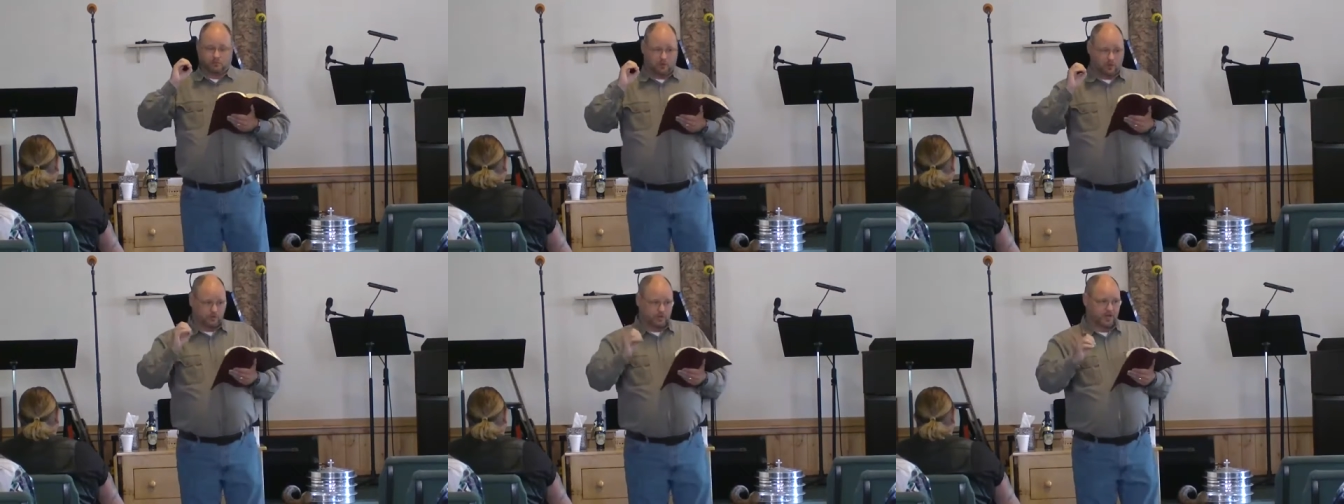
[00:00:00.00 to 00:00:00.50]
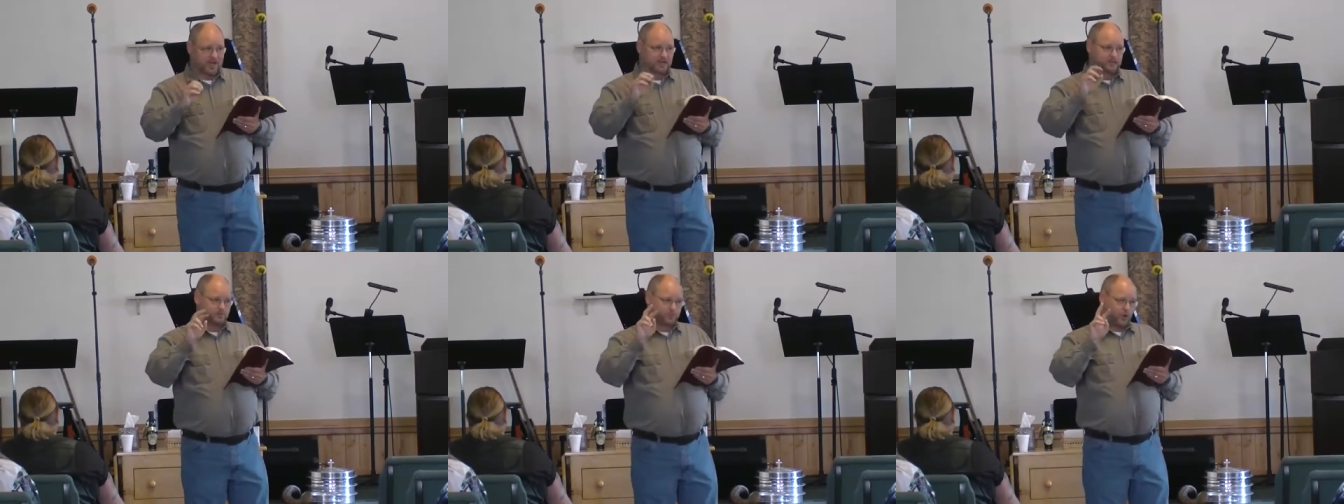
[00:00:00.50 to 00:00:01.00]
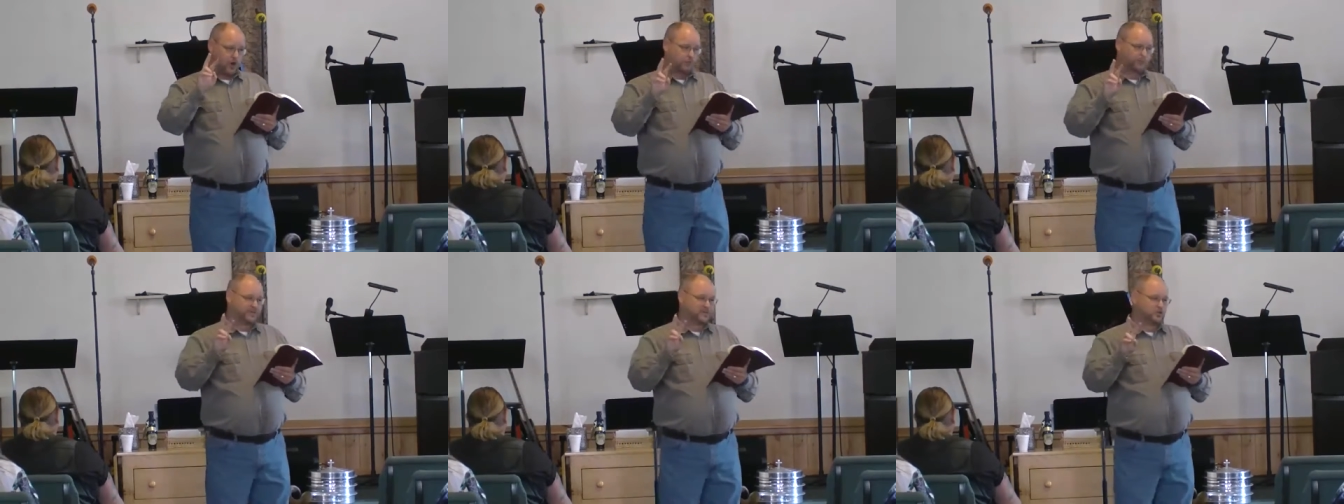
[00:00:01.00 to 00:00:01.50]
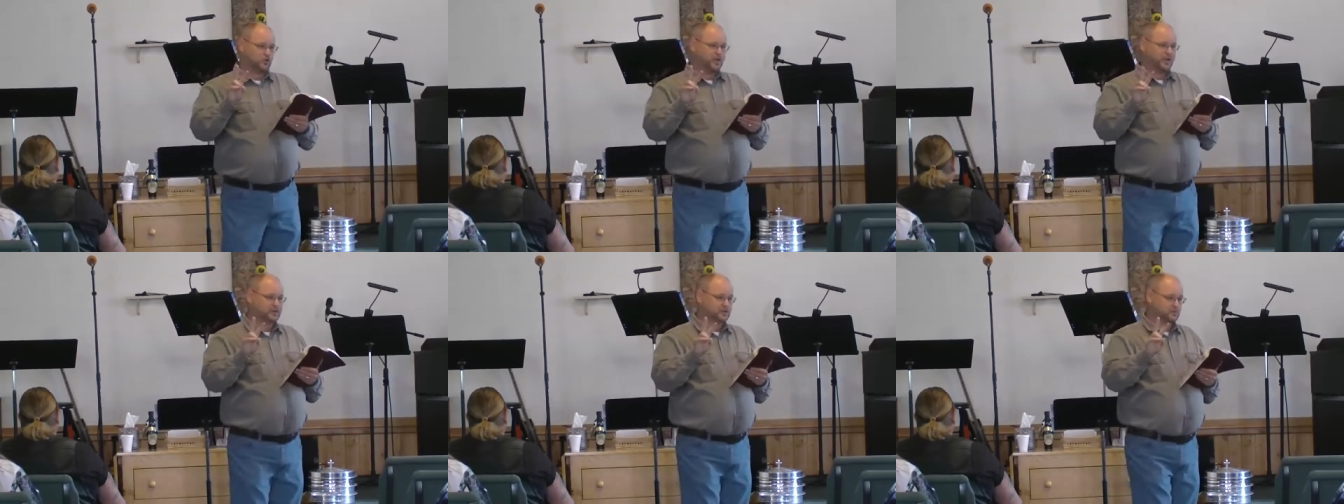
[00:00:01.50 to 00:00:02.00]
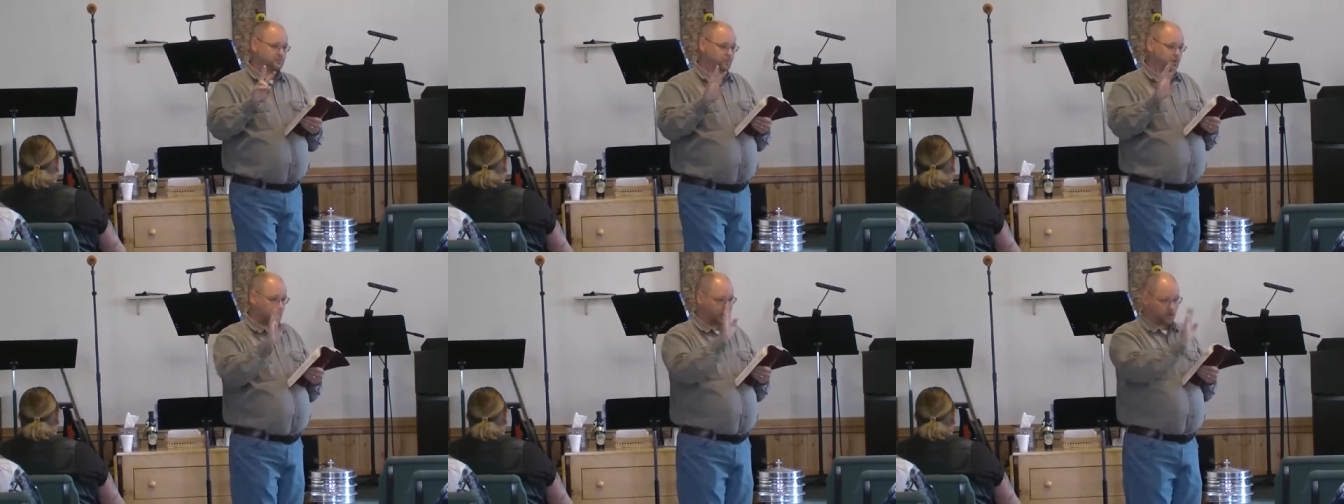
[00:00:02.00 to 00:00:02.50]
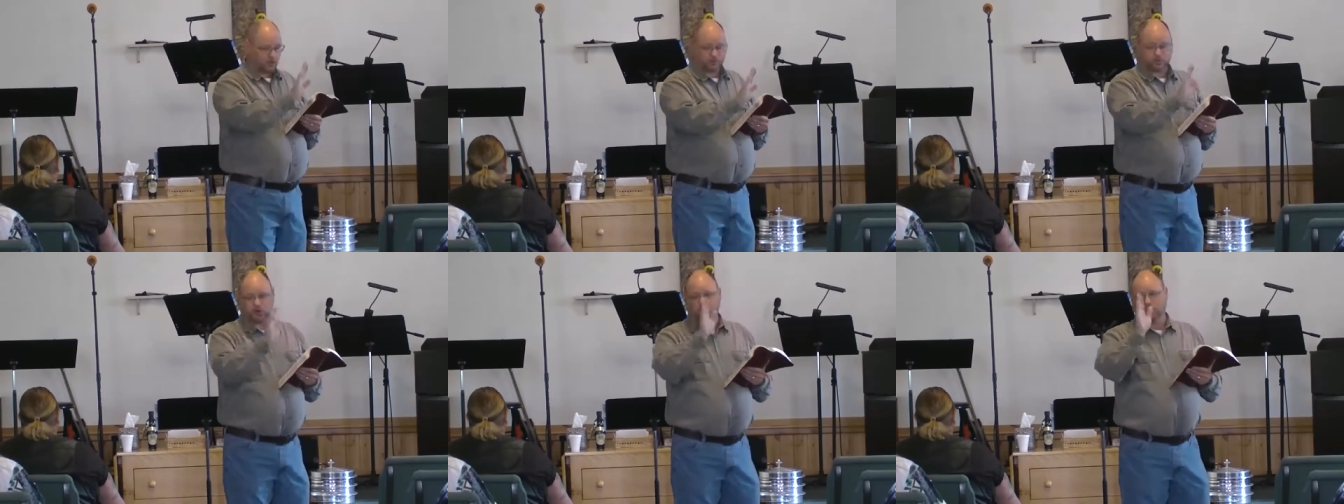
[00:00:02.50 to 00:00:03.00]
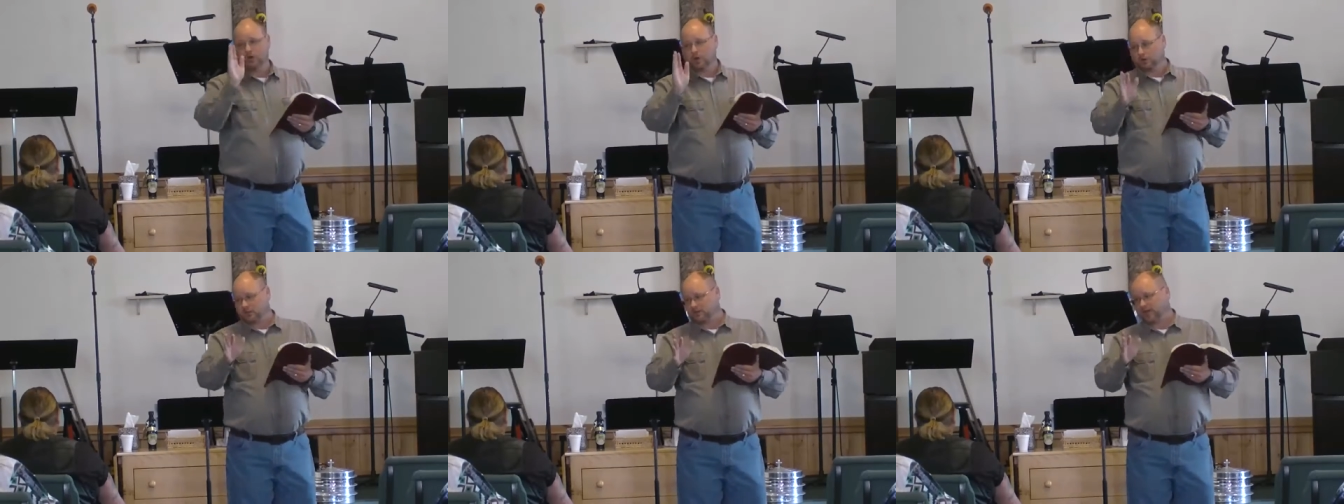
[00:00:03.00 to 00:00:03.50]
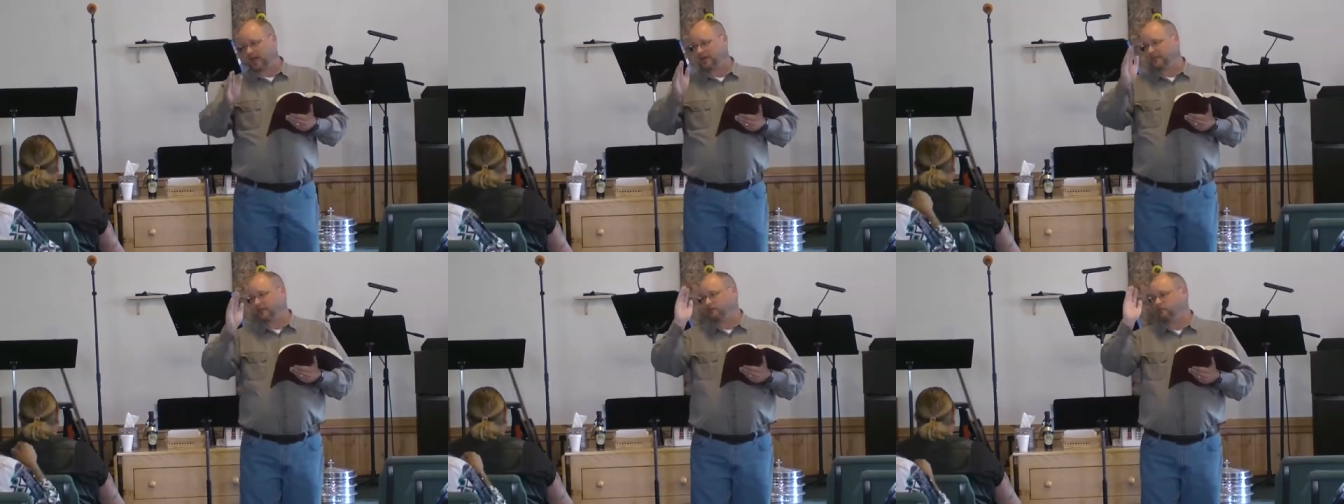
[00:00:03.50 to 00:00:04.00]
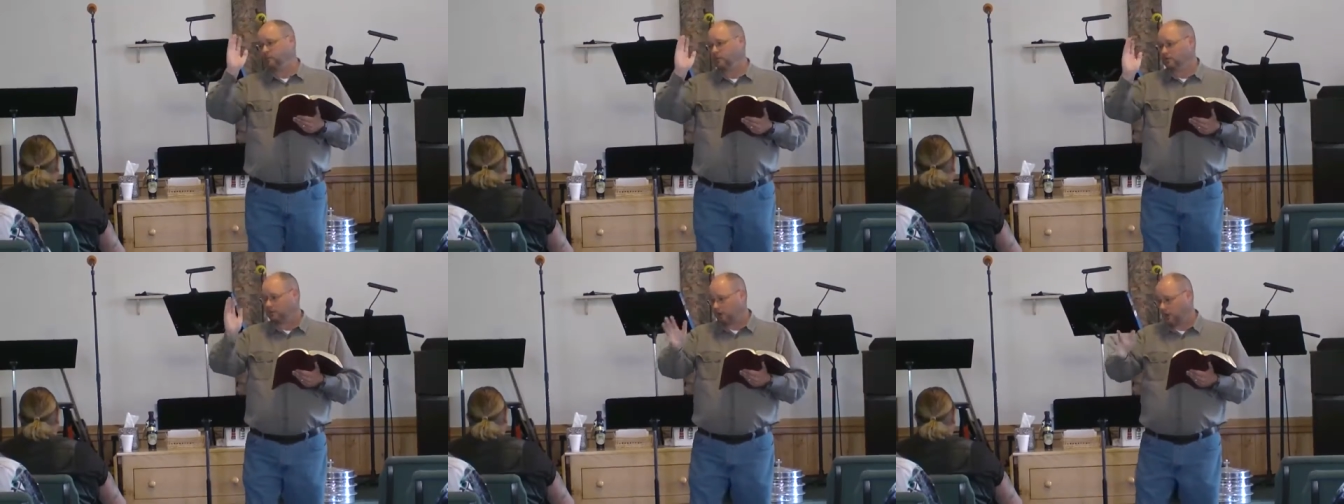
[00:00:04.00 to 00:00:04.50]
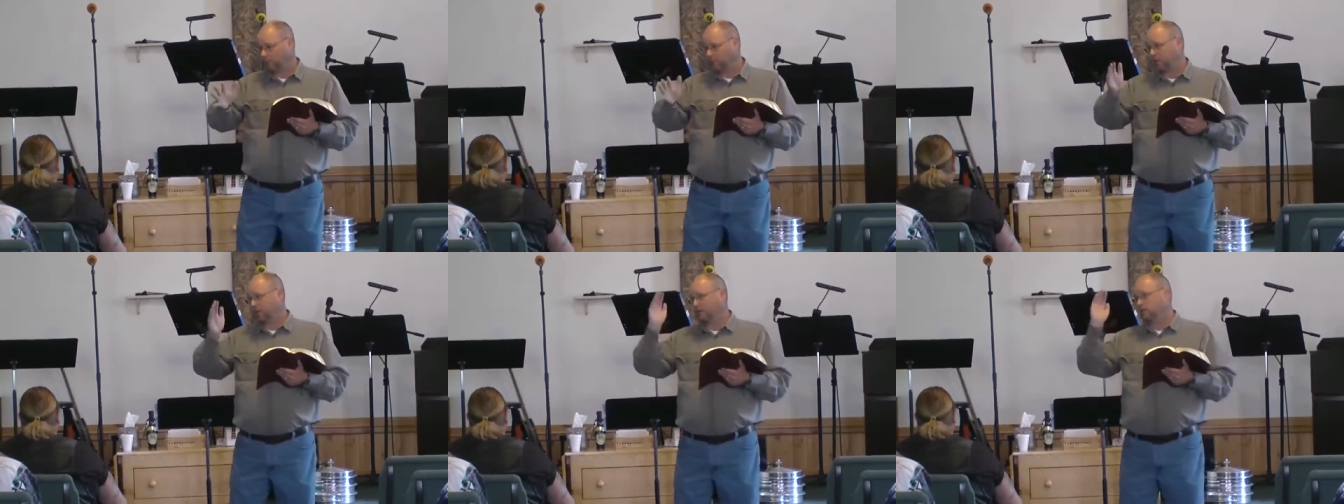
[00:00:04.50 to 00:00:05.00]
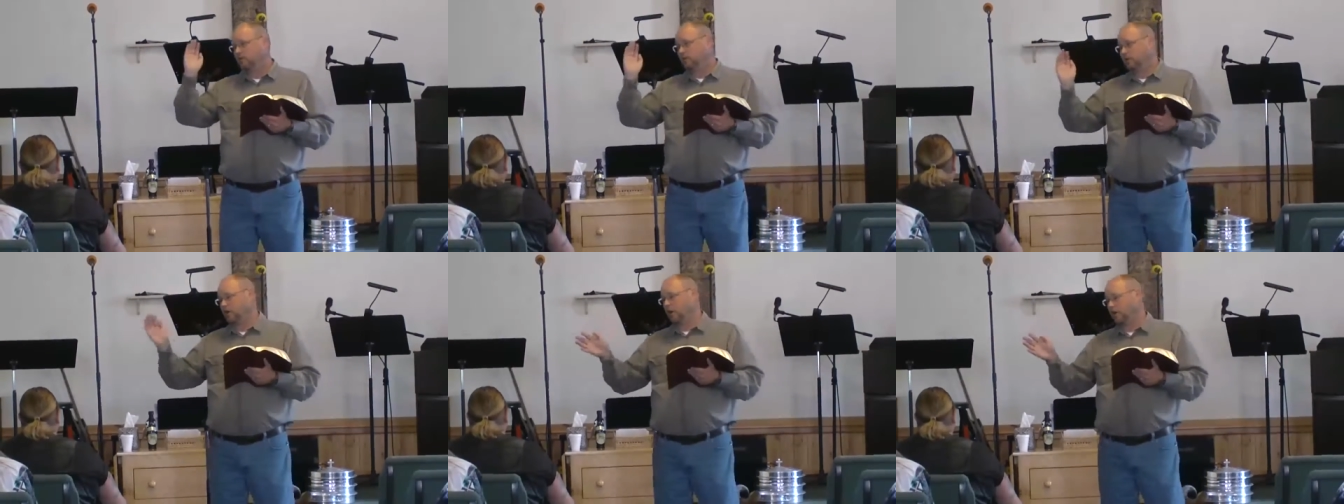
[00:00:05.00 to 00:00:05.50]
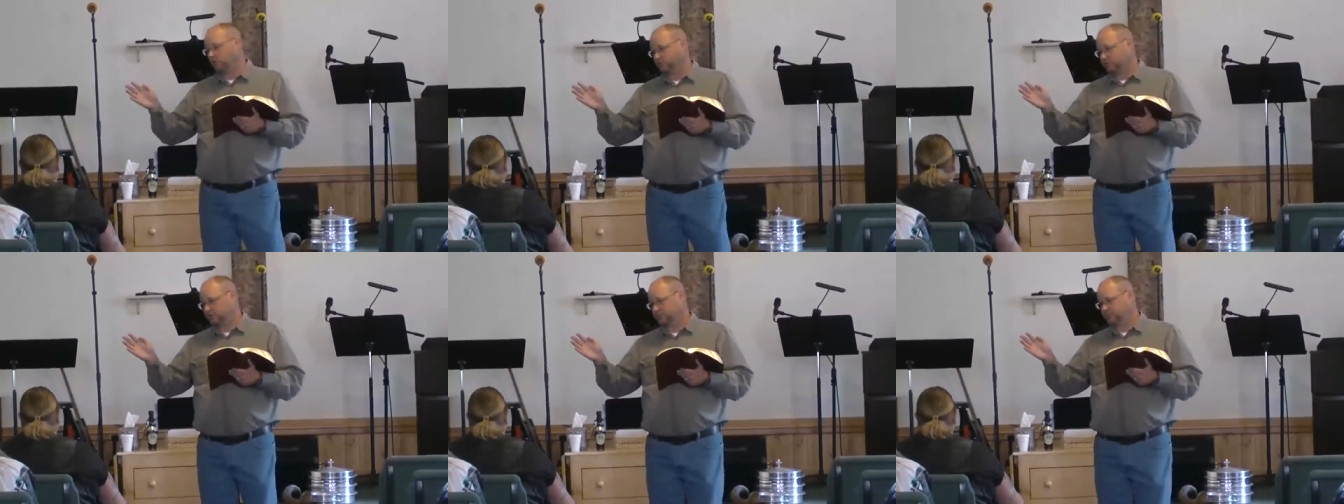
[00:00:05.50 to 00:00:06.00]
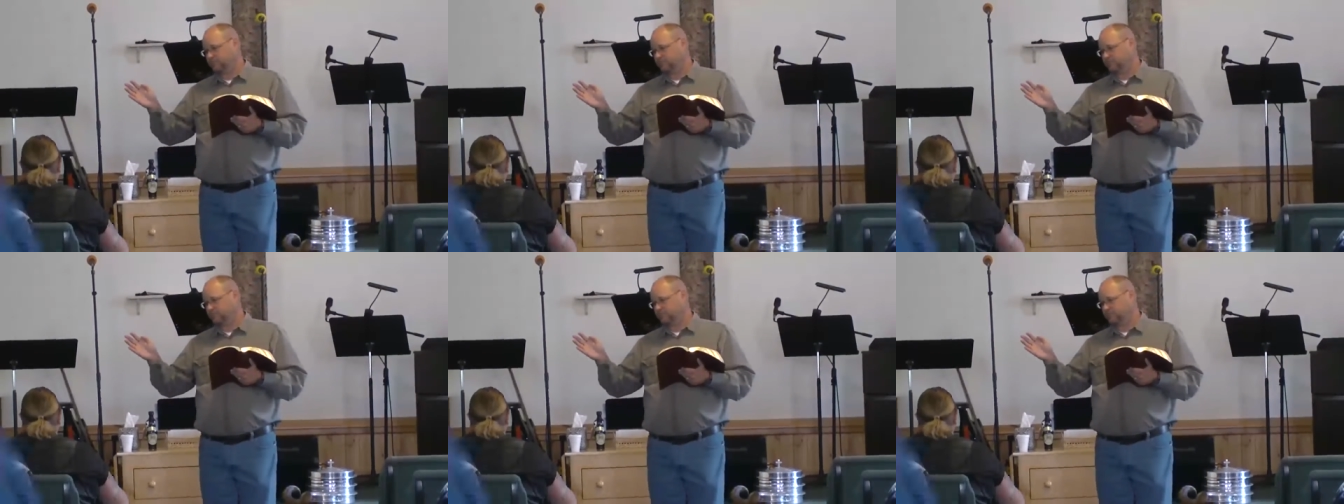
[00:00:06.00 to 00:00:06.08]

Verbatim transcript: Over the next probably two weeks, we're going to go through the tithing, the offering, the alms.